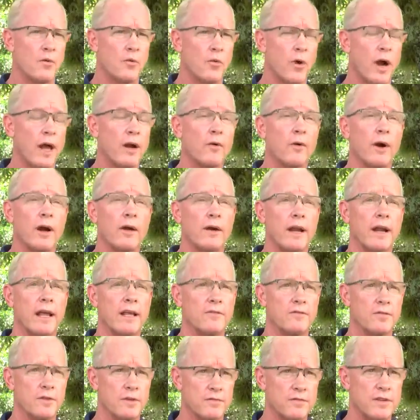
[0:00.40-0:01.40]
right around
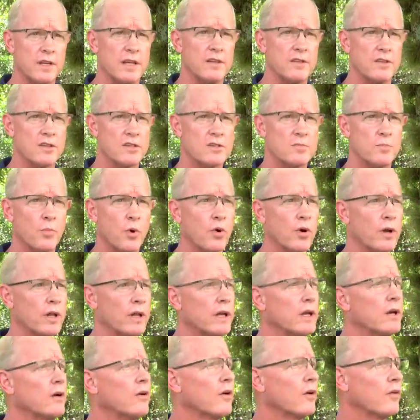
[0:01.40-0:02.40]
8.15 this
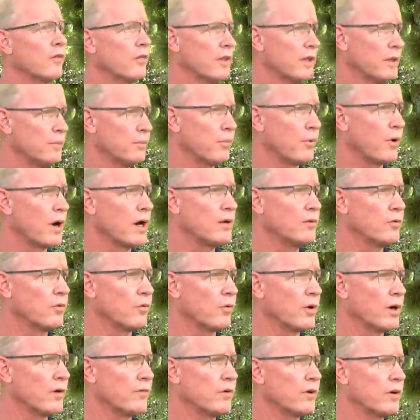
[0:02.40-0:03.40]
morning here on the
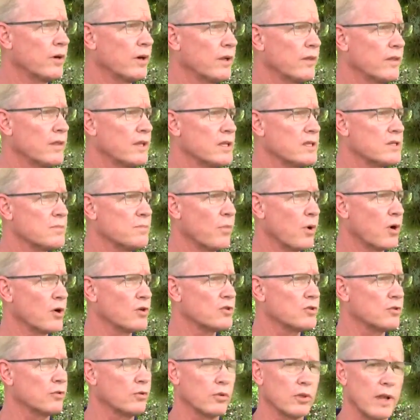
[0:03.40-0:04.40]
Braden River in this
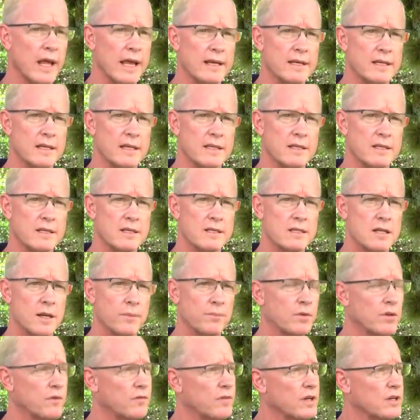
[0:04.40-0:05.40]
Marshall Landing
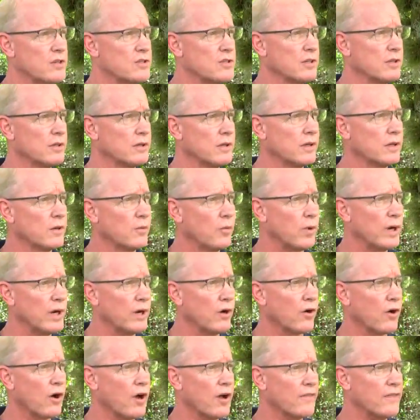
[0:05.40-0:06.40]
subdivision.
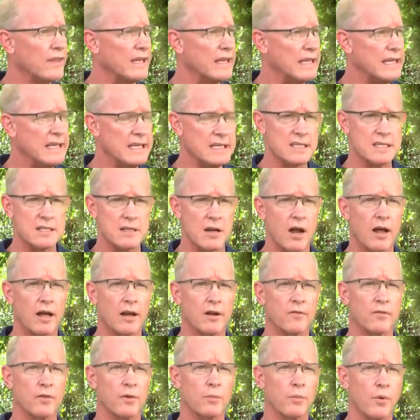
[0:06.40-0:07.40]
We are on the east
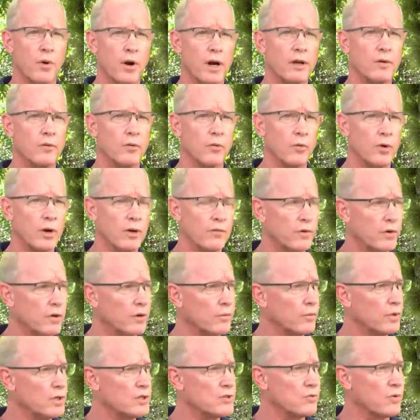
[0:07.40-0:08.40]
side of the Braden
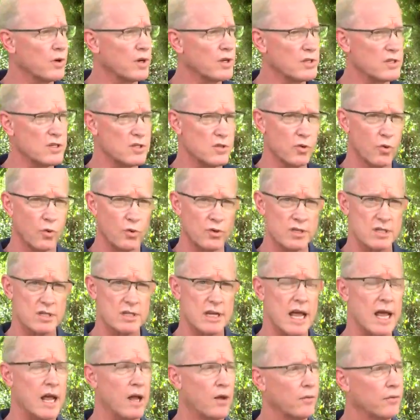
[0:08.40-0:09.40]
River, which runs
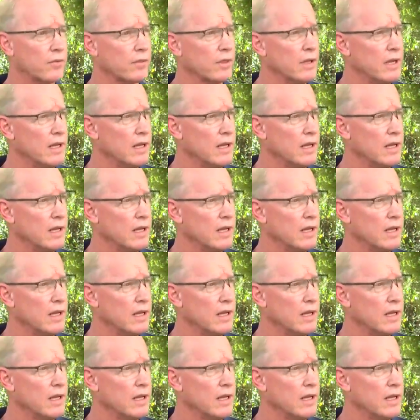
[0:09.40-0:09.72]
north-south.